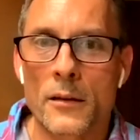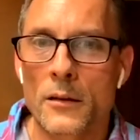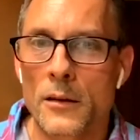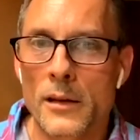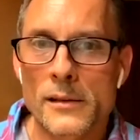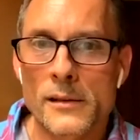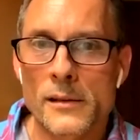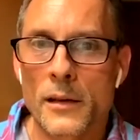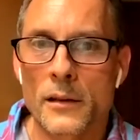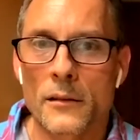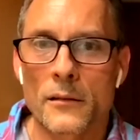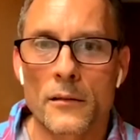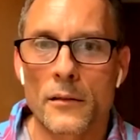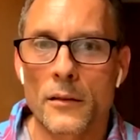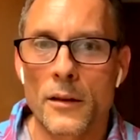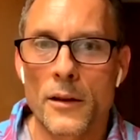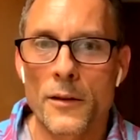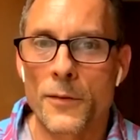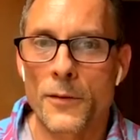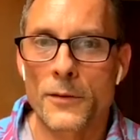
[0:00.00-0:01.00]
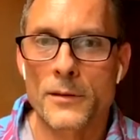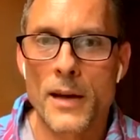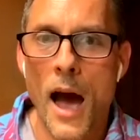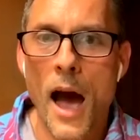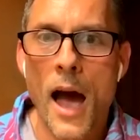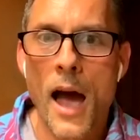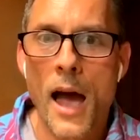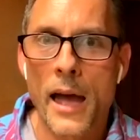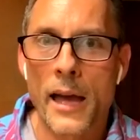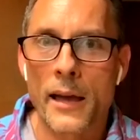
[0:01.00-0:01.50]
listen, live or
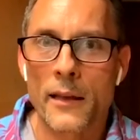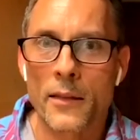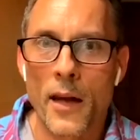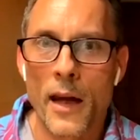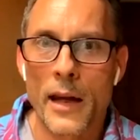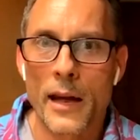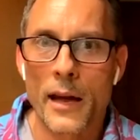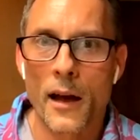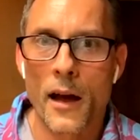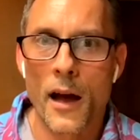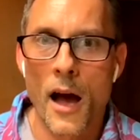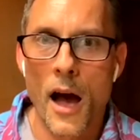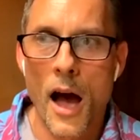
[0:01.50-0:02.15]
die, like,